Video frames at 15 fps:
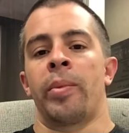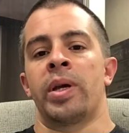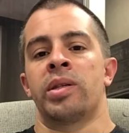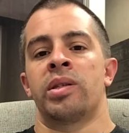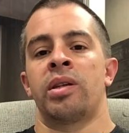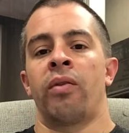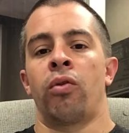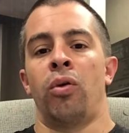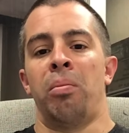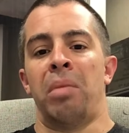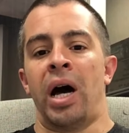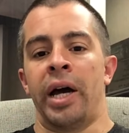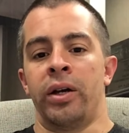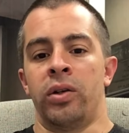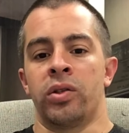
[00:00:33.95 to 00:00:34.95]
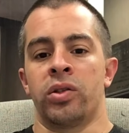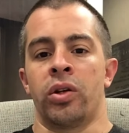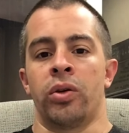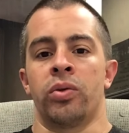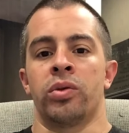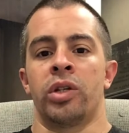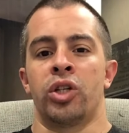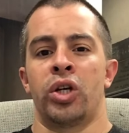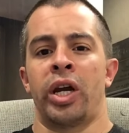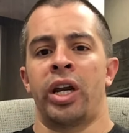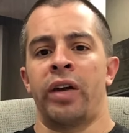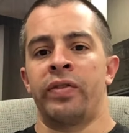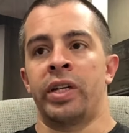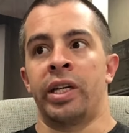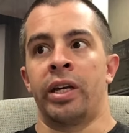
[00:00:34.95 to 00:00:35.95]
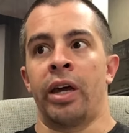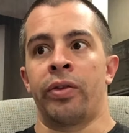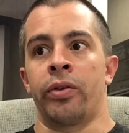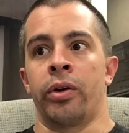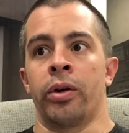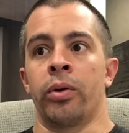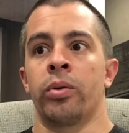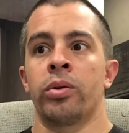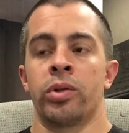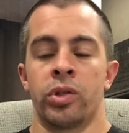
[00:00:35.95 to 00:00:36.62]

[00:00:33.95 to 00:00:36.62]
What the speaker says: has several milestones that you kind of have to get through